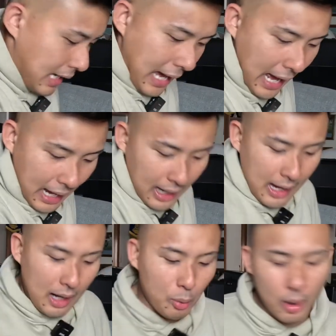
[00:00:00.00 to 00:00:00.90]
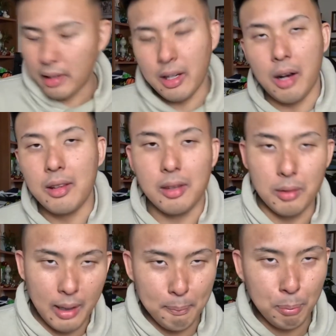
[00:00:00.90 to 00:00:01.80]
I won't go
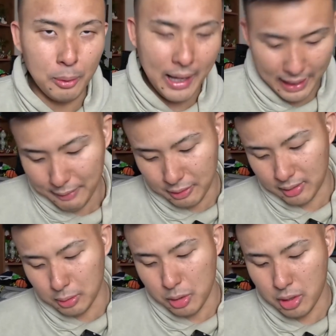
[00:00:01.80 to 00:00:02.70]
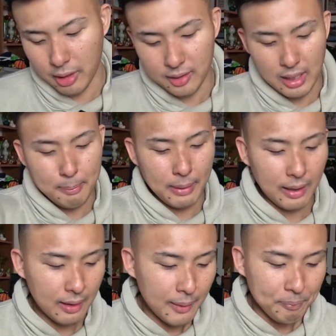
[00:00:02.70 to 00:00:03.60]
into it and pull out every single jersey,
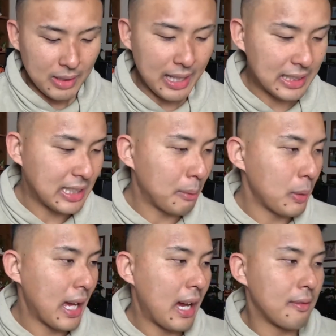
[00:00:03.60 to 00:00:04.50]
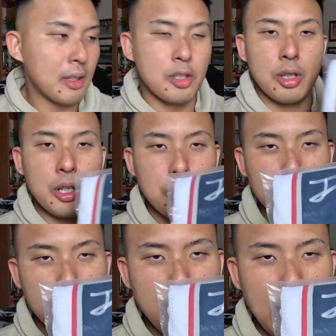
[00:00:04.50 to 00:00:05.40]
but next up we have Josh
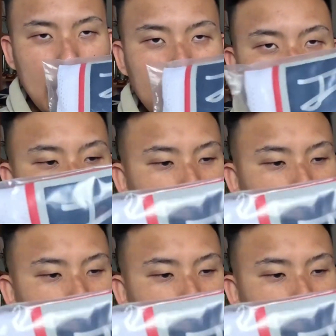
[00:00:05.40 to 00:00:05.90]
Uche.